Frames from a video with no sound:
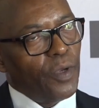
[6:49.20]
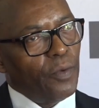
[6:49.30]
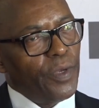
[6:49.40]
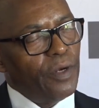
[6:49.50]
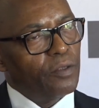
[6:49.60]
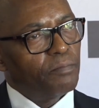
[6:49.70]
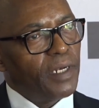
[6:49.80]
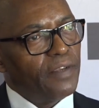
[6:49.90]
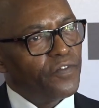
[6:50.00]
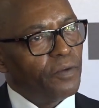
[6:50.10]
We don't
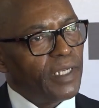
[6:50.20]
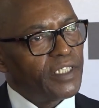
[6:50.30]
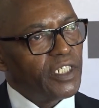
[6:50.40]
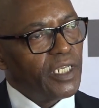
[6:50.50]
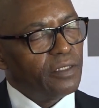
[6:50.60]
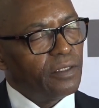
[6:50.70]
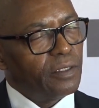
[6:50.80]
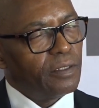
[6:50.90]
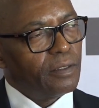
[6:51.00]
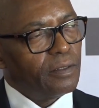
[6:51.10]
believe too much
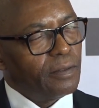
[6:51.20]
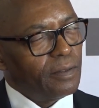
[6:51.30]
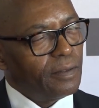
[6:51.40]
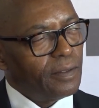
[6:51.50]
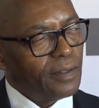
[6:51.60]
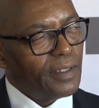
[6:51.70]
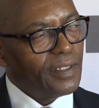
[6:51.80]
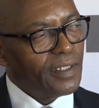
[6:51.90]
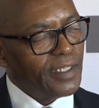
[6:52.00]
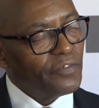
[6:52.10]
in
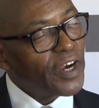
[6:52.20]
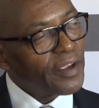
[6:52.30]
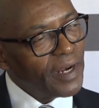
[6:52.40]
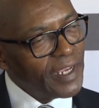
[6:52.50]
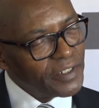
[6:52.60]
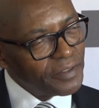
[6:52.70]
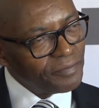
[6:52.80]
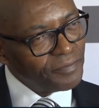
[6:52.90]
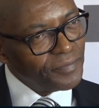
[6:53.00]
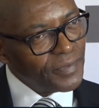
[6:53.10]

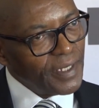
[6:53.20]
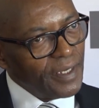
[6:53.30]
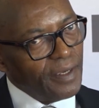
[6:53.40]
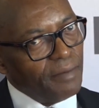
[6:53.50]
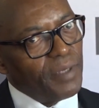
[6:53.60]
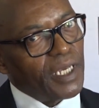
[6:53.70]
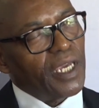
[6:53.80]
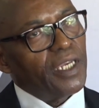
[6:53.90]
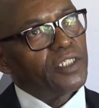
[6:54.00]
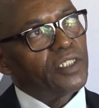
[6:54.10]
regulation,
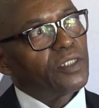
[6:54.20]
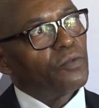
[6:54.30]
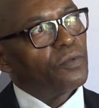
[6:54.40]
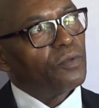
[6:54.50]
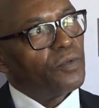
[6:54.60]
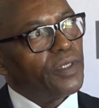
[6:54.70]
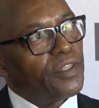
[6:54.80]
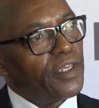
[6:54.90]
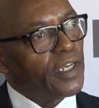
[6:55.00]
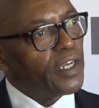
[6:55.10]
because we
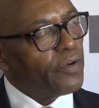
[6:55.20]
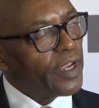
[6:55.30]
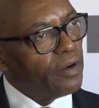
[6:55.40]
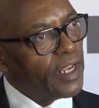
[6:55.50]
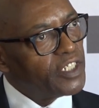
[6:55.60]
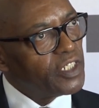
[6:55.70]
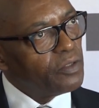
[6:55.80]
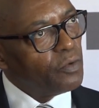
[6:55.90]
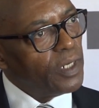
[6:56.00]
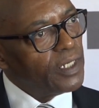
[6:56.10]
think
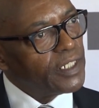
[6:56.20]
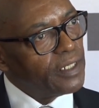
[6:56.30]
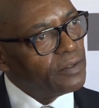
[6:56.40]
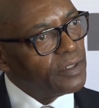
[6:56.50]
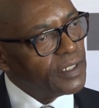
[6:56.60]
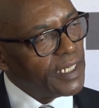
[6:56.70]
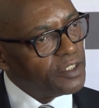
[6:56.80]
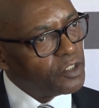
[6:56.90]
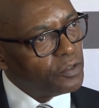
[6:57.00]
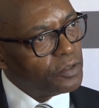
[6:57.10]
regulation
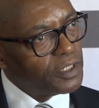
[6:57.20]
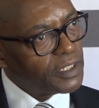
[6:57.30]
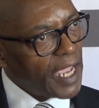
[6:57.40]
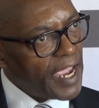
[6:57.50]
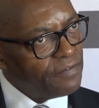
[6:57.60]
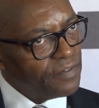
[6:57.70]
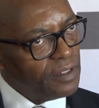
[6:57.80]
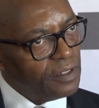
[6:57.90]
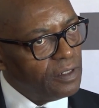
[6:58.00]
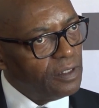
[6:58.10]
tends to
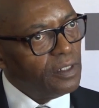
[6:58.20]
stifle